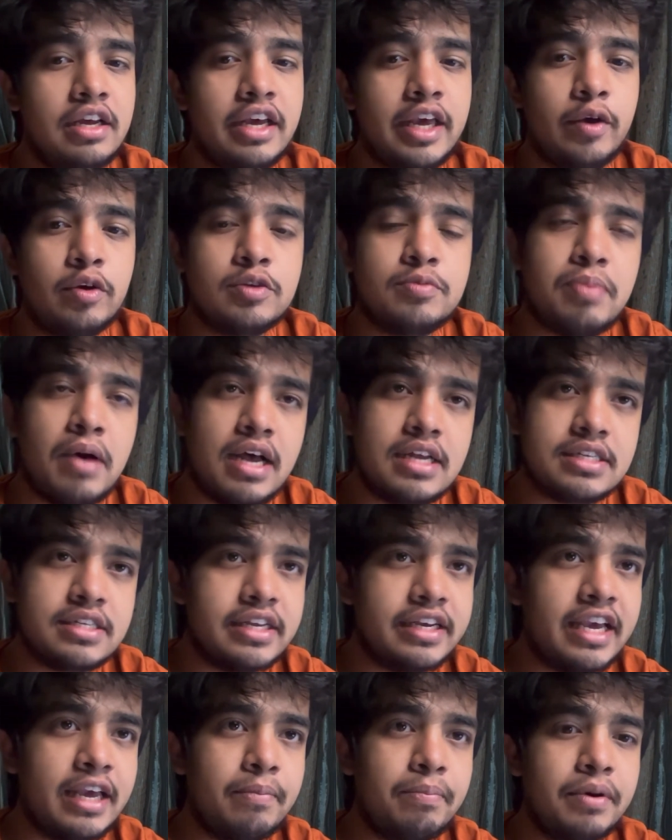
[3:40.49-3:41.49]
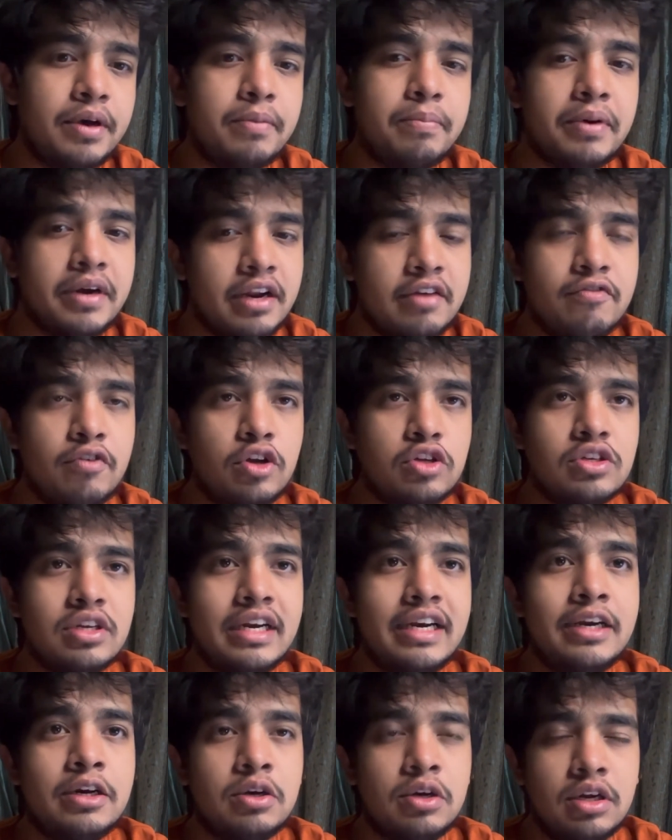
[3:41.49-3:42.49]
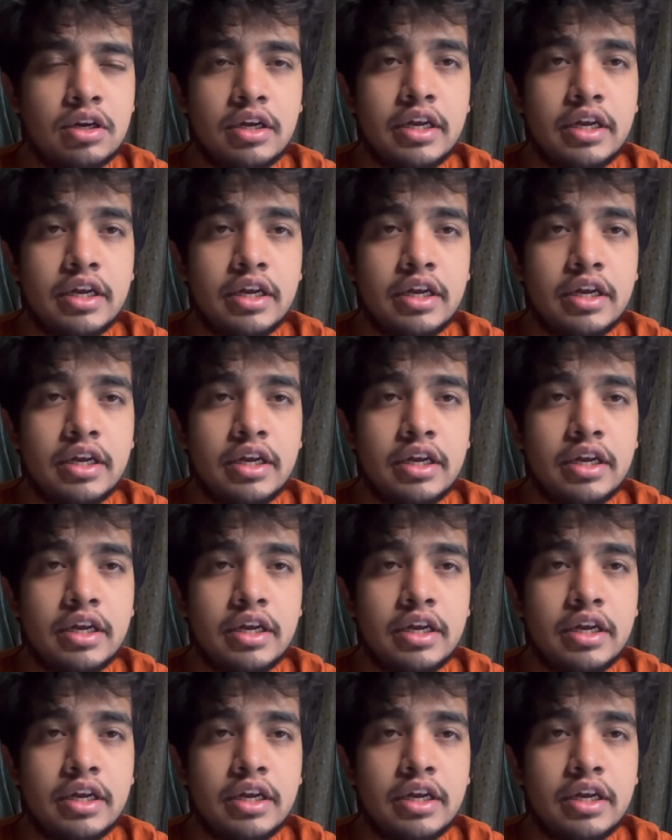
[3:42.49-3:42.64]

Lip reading: He was past the keeper, but unfortunately